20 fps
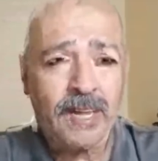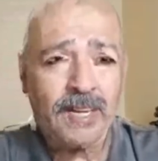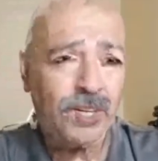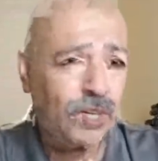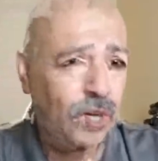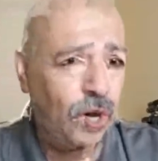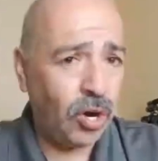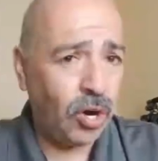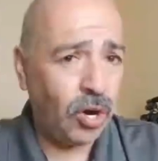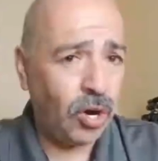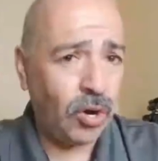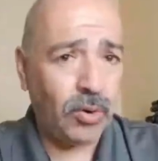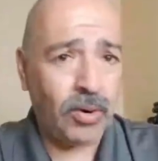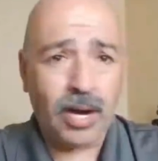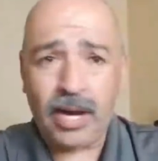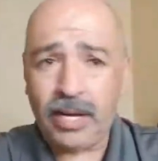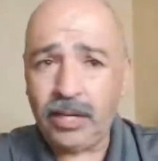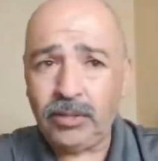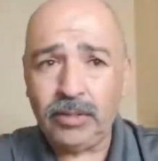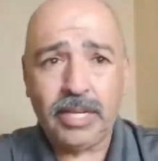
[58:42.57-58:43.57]
No, I
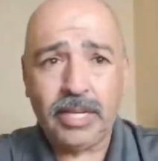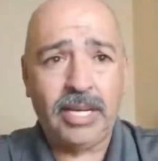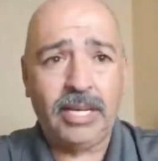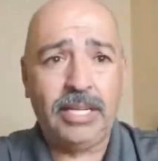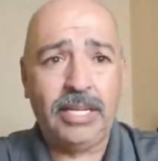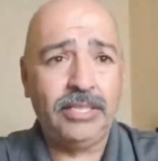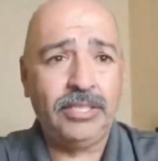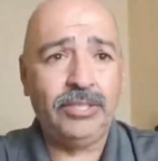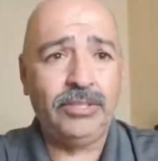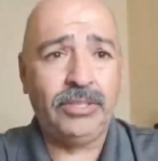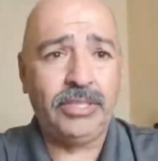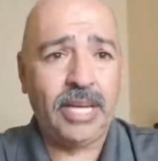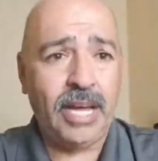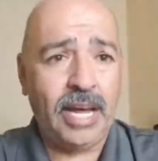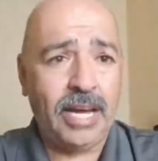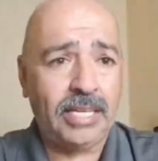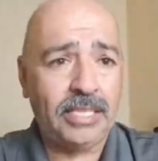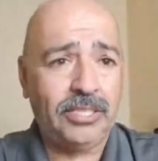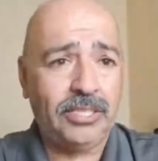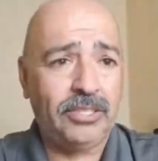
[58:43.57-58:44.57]
don't get into
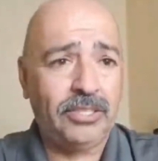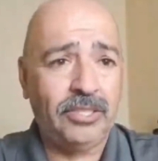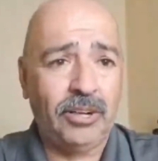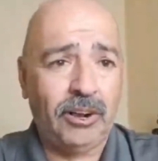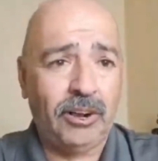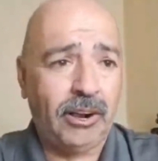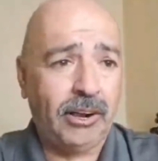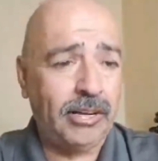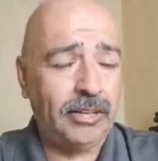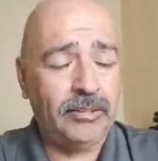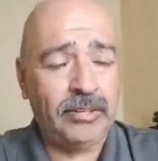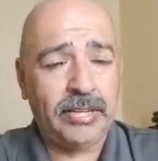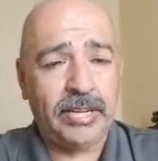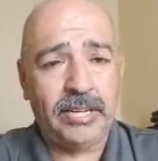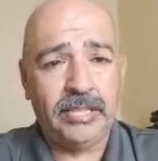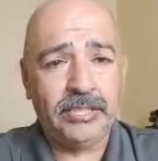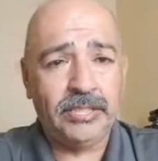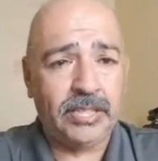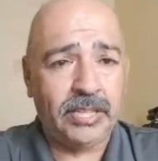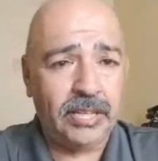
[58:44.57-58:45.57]
tax jar, get into
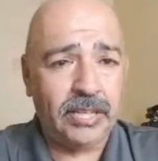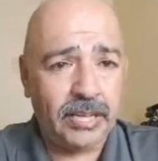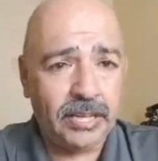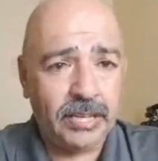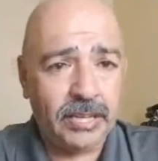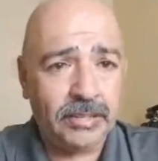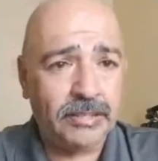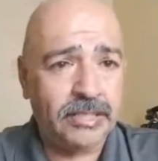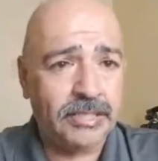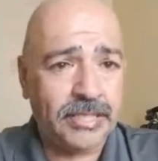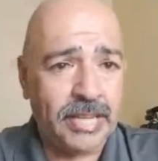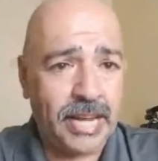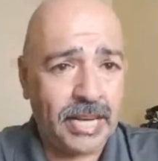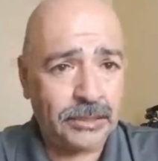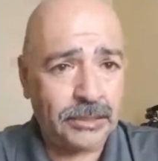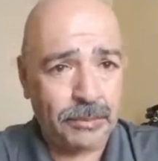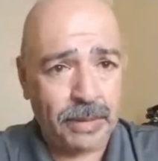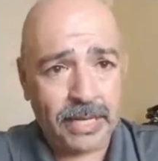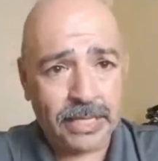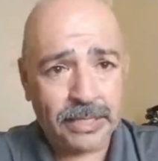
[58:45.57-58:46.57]
any of the tax
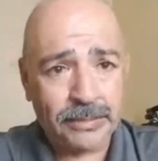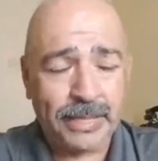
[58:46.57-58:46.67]
management.